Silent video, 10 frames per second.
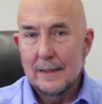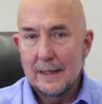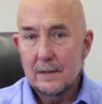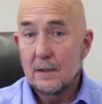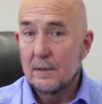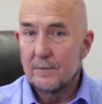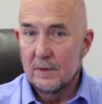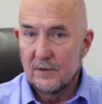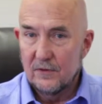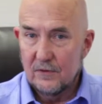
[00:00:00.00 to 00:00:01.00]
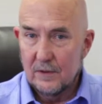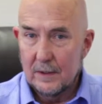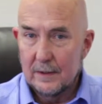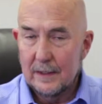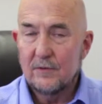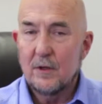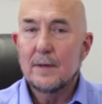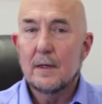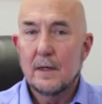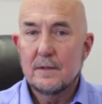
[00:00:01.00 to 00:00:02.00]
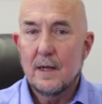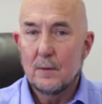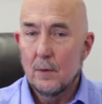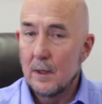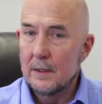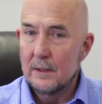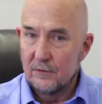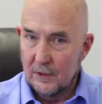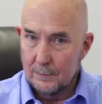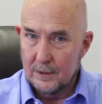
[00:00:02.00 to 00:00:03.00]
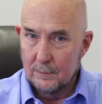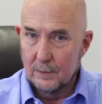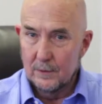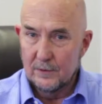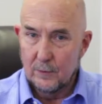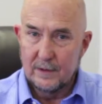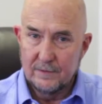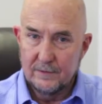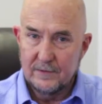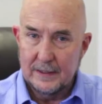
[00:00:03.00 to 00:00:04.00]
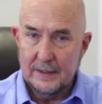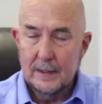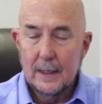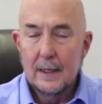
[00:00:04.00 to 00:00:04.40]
at a conference at Semicon Taiwan in September 2015,